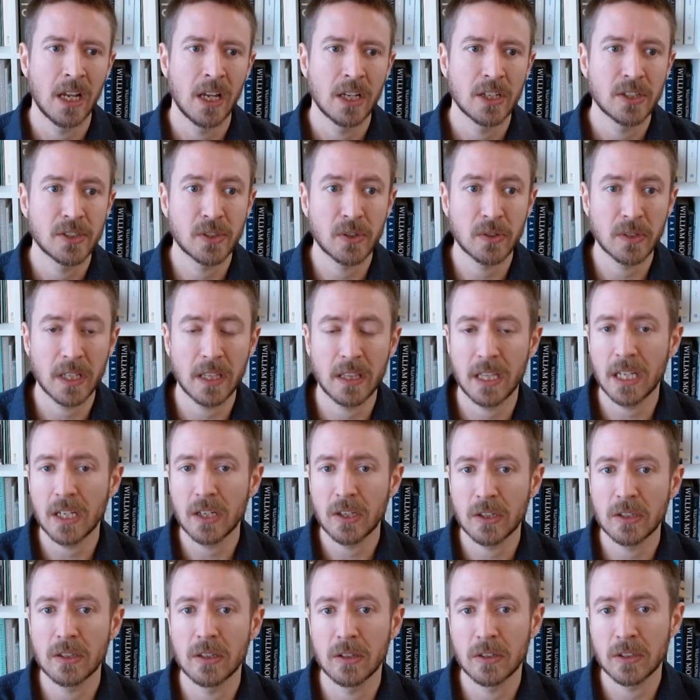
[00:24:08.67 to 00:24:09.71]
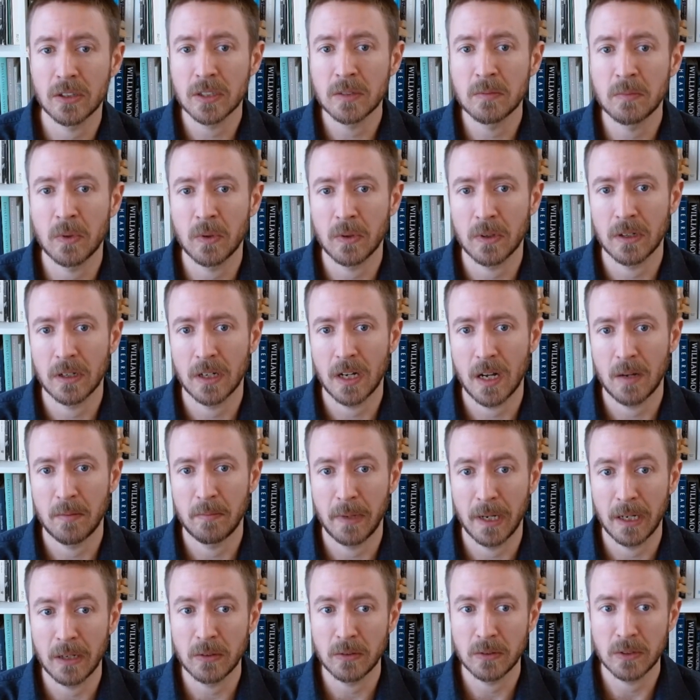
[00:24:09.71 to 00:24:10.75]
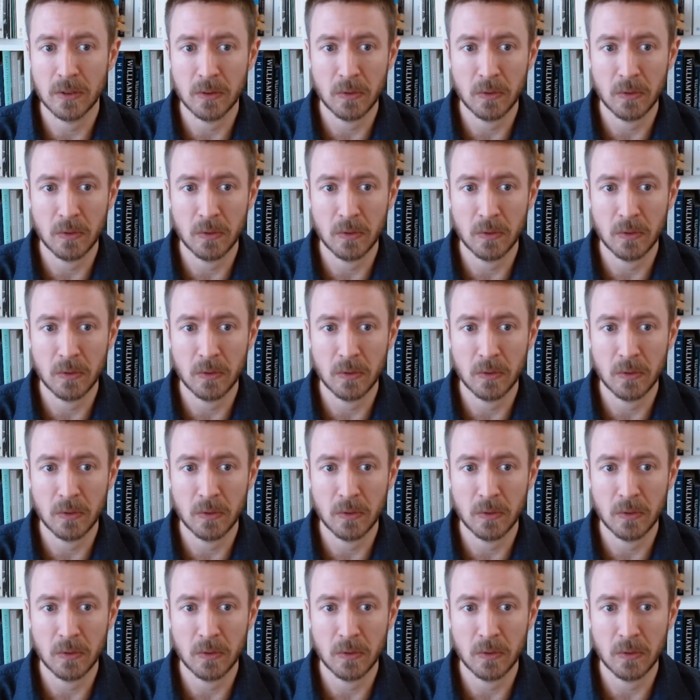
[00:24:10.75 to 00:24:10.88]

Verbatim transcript: so that they could learn more about